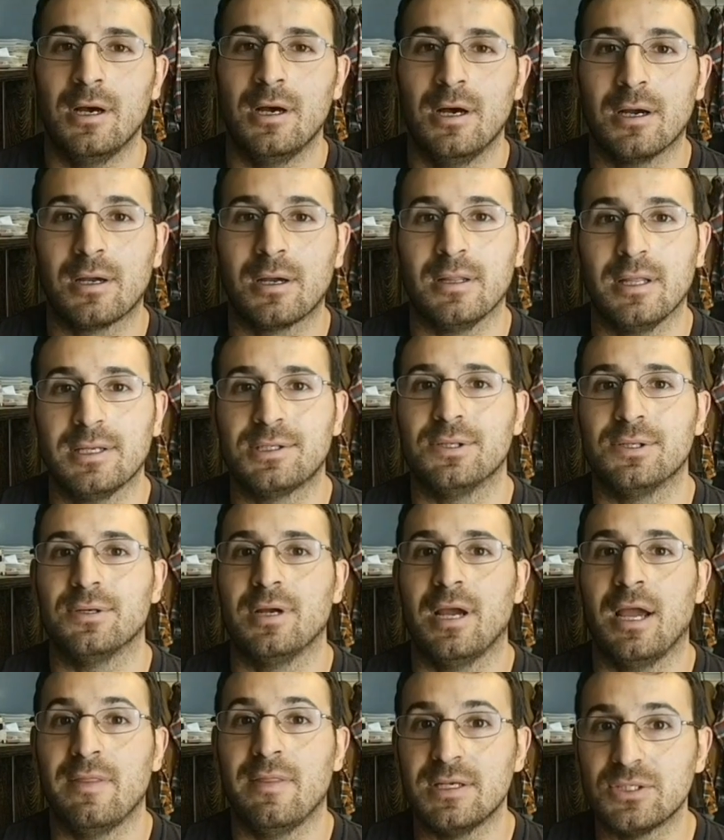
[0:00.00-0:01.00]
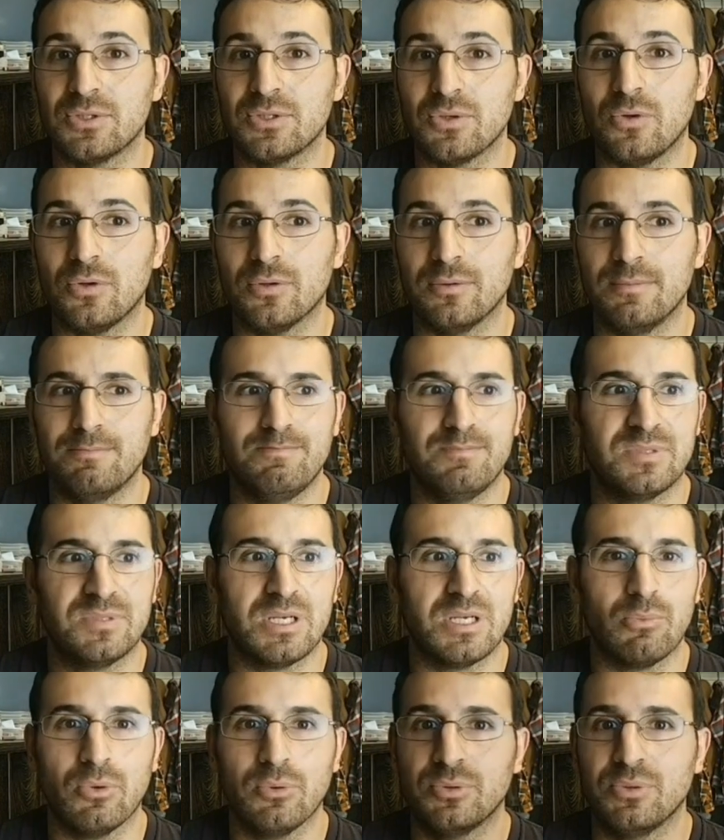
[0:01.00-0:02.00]
collector, and they sold
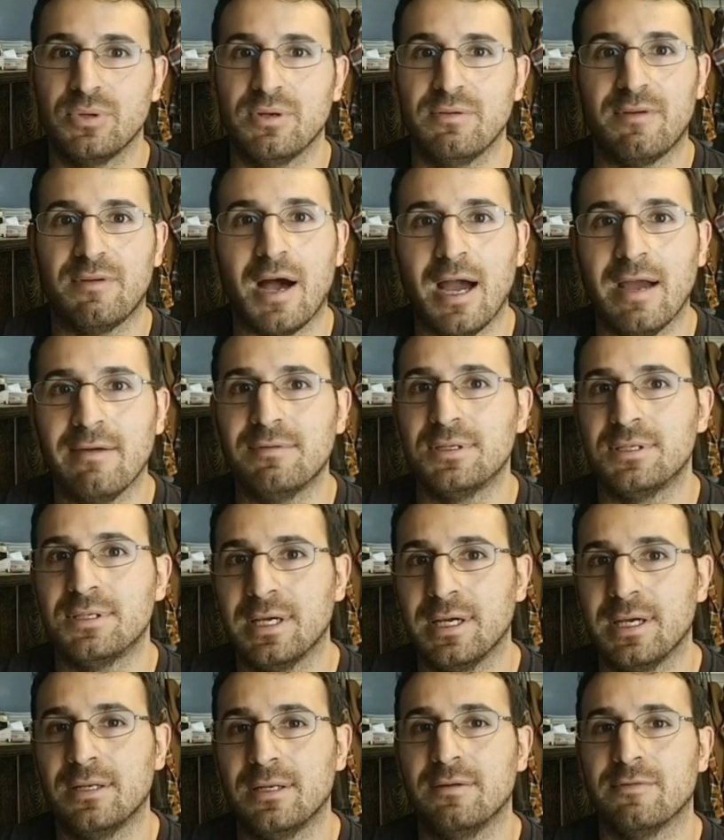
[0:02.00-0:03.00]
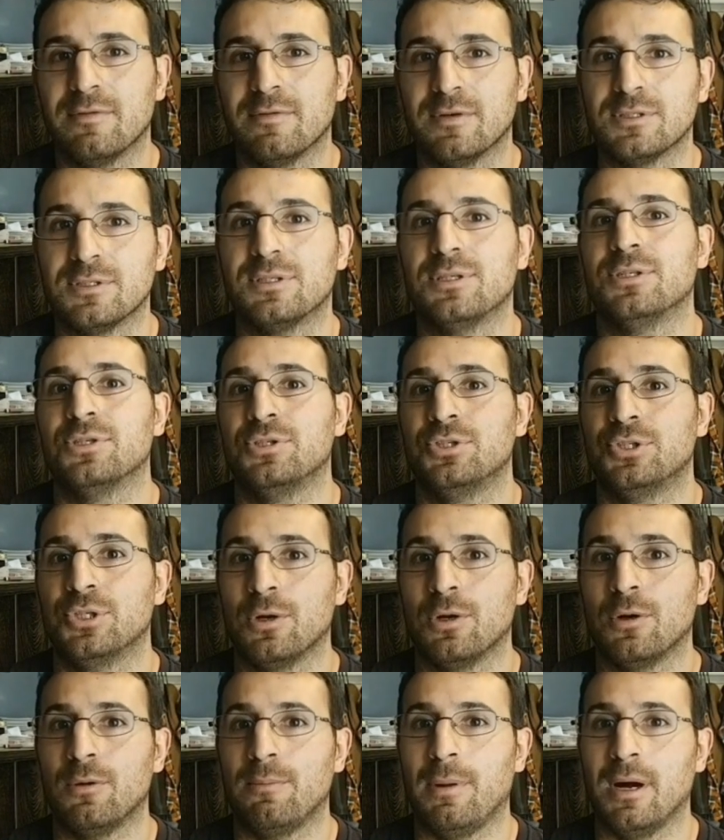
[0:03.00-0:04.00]
somewhere between 5 to 10 first edition
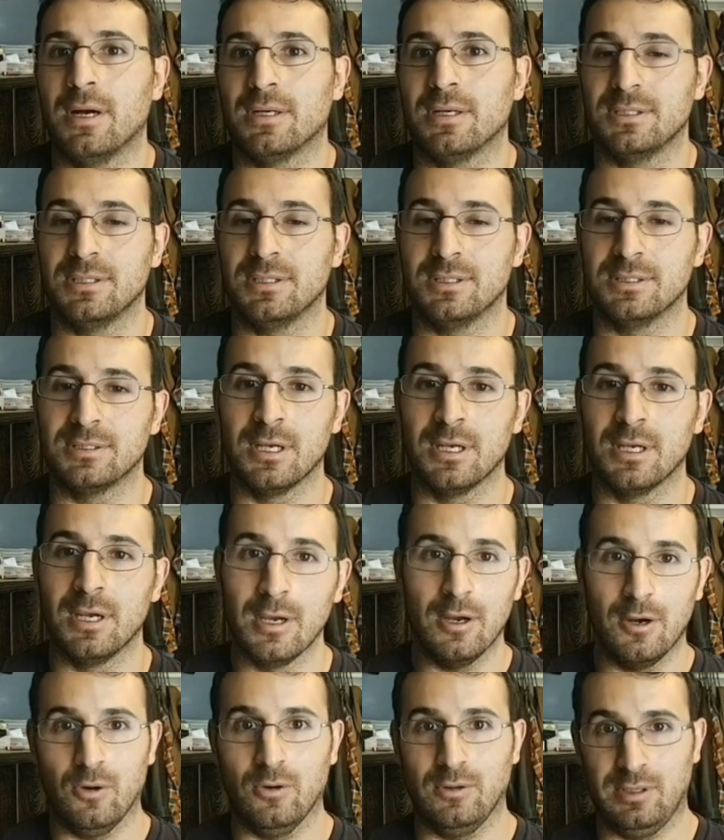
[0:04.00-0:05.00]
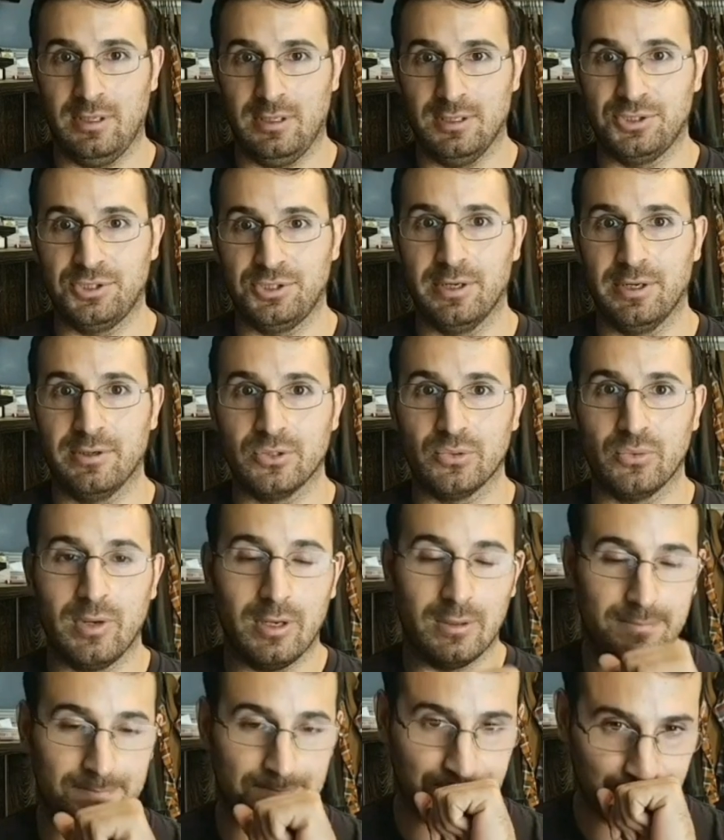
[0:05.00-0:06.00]
jungle boxes early this year as
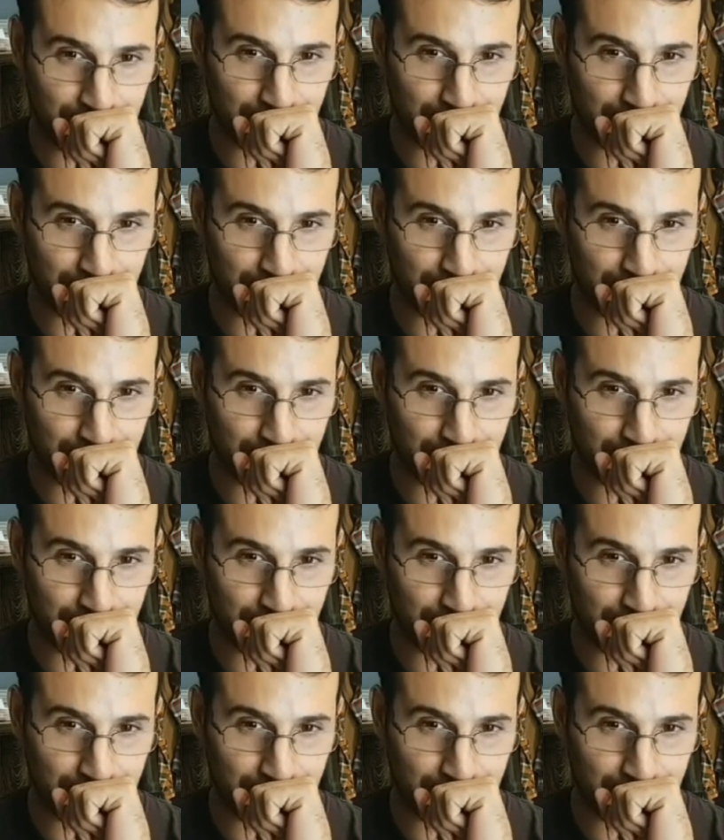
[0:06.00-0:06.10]
well.